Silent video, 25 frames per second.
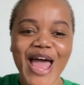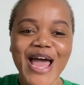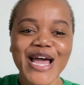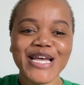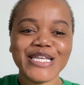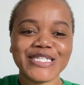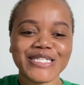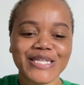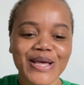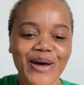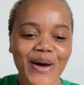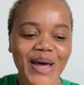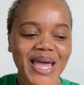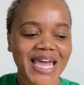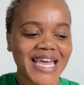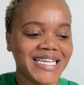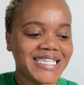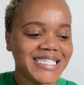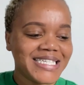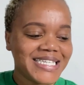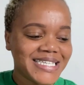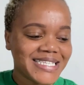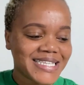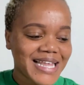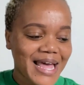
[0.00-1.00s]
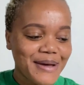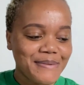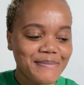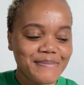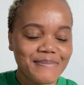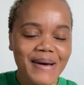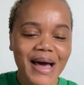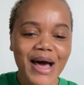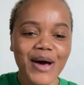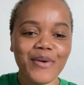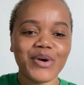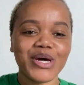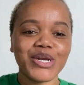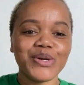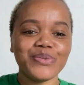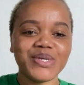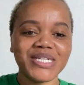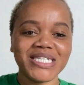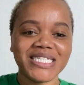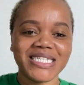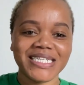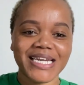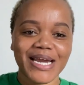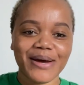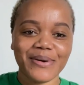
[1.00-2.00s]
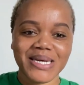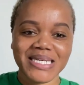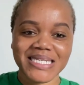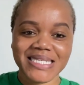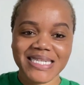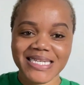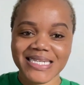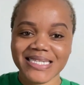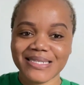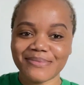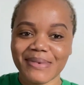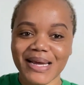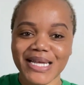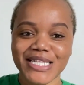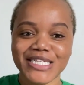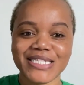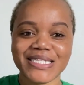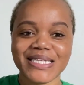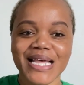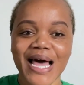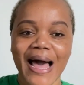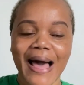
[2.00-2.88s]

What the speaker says: So in December, when we did our 6 months